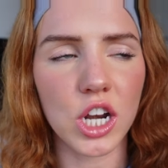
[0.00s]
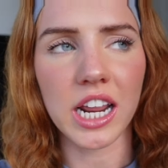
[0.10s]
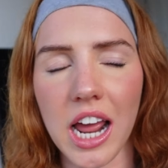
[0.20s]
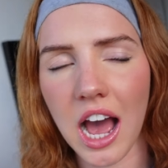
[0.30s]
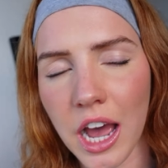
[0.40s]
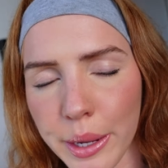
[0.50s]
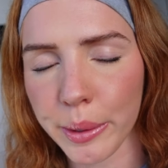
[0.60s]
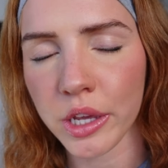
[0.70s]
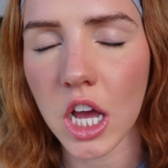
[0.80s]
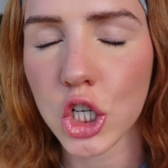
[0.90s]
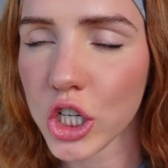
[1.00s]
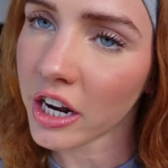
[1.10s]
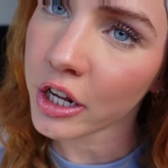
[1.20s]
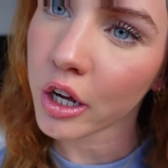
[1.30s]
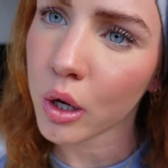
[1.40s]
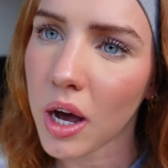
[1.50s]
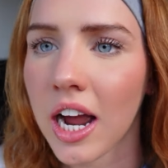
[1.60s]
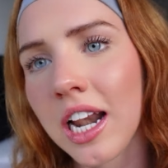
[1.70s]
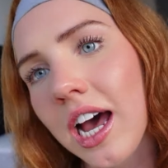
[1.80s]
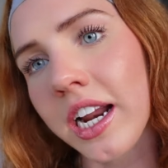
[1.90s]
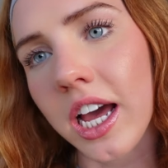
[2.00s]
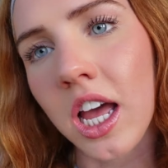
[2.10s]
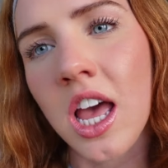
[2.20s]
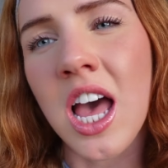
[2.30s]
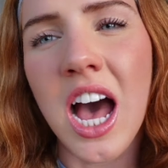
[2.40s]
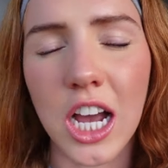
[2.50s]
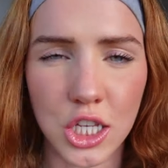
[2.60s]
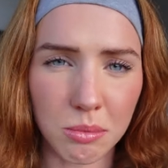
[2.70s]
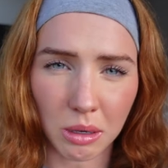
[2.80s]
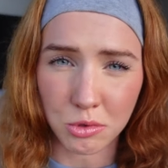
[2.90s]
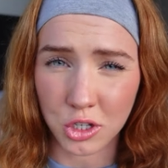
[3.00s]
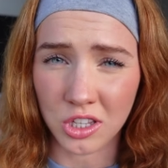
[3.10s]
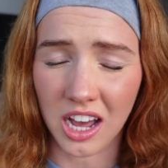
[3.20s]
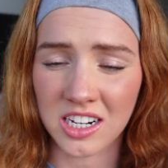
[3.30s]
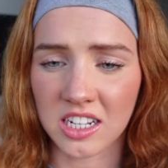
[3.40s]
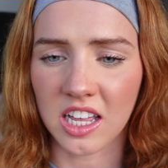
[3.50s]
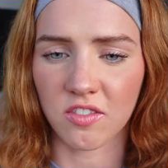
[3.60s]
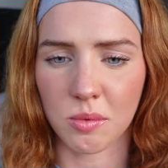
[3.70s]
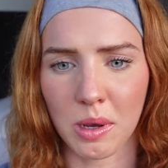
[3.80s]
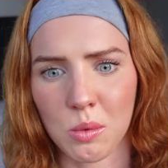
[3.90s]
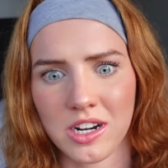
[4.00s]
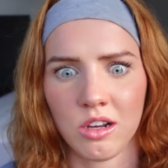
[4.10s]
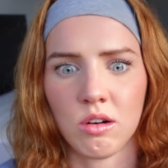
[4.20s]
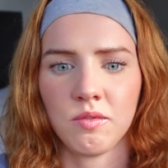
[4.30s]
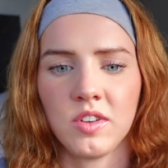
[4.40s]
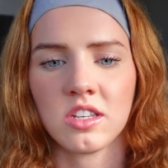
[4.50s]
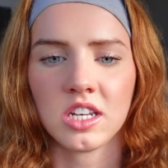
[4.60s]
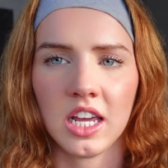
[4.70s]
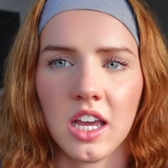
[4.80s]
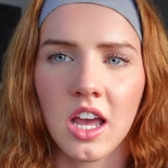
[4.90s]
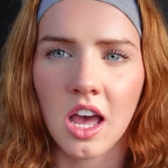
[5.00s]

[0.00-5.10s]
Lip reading: done any eyeshadow, eyeliner. I sometimes do that. I did that for my wedding, obviously.